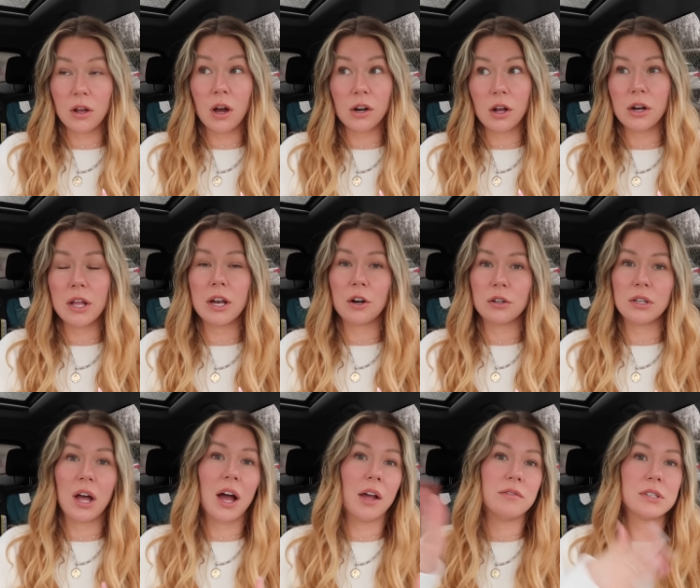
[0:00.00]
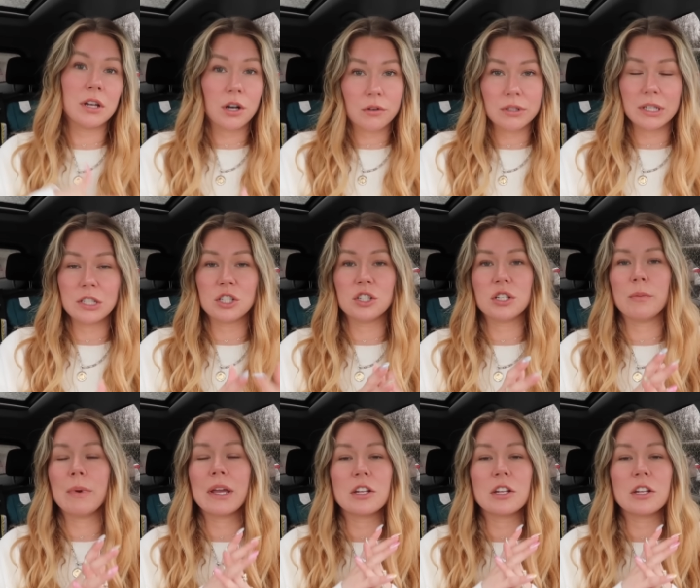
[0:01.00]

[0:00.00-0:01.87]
gone on in our lives, in our relationship.